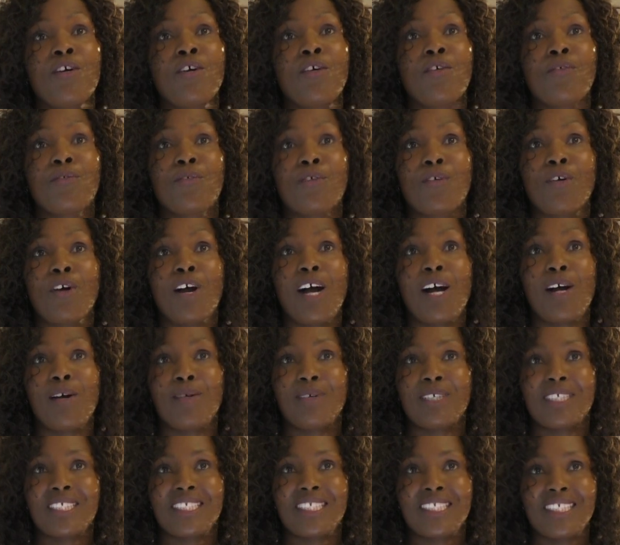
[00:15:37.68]
for
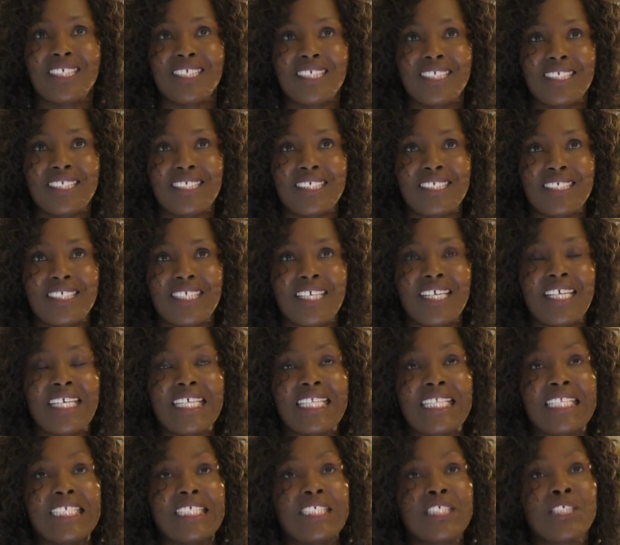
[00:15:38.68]
our cities
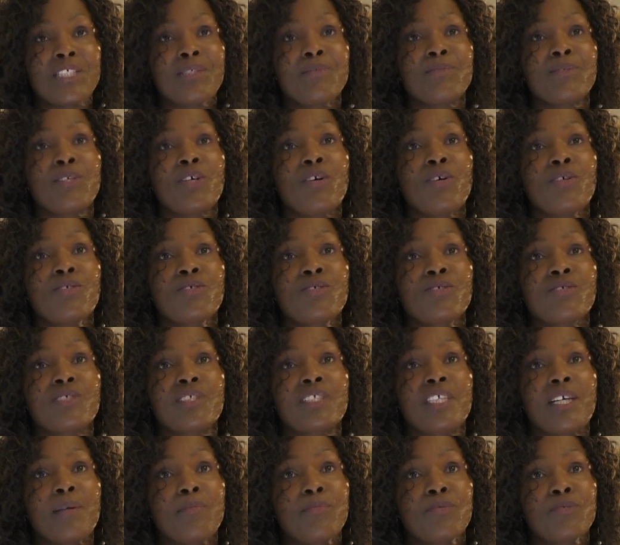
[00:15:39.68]
the scripture also
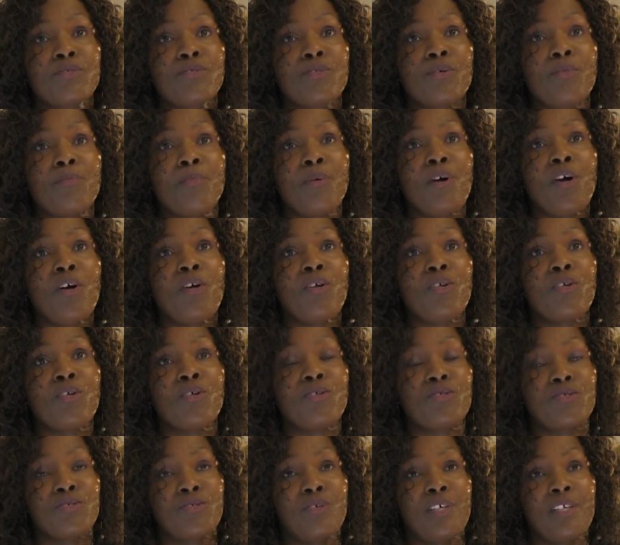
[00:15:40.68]
say apostle paul
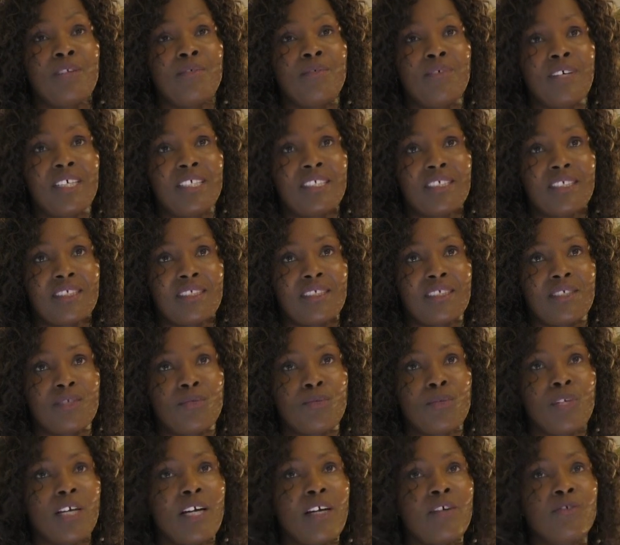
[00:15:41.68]
also advises us
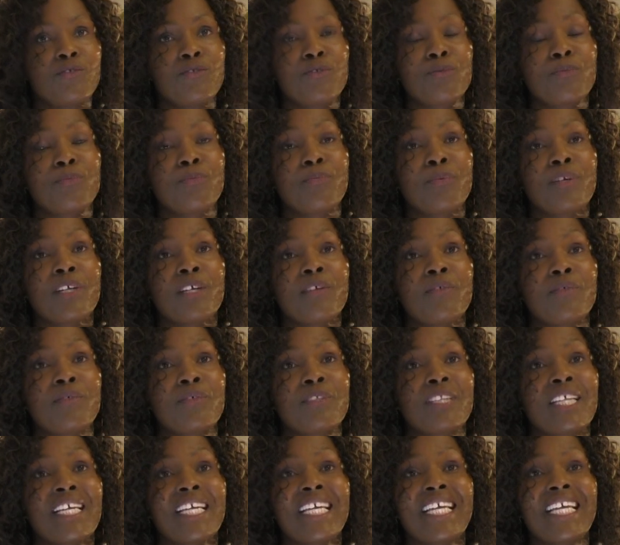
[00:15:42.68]
that we have to pray
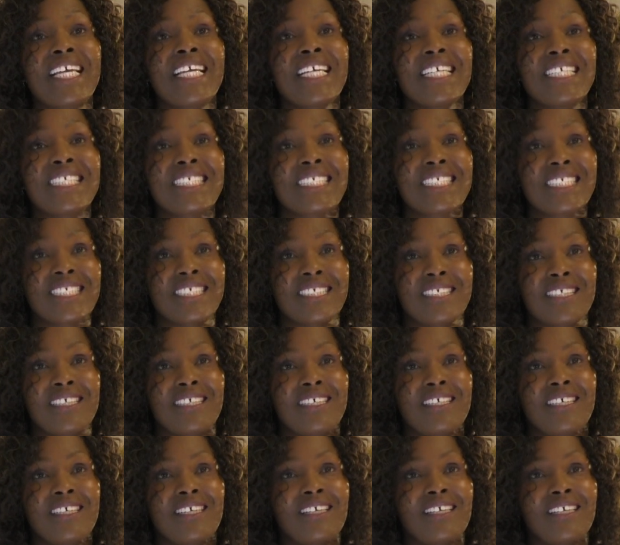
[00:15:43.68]
for the kings